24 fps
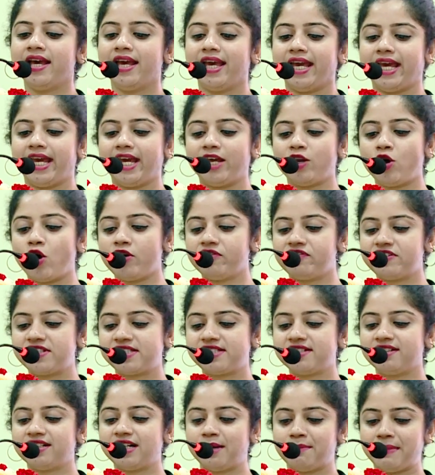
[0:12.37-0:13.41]
Air
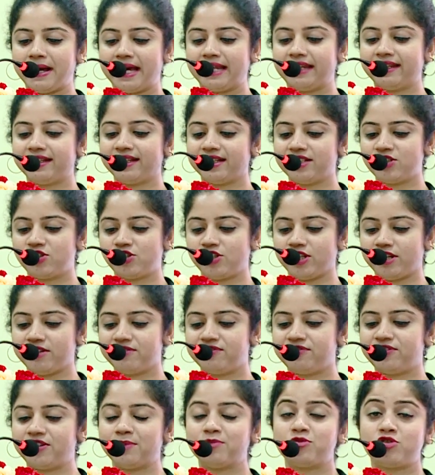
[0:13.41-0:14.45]
Officer
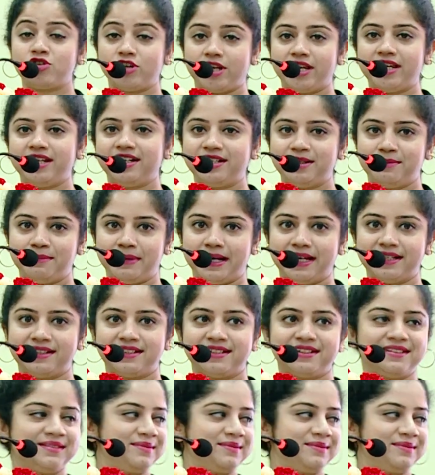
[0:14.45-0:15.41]
Commanding-in-Chief from Training Command.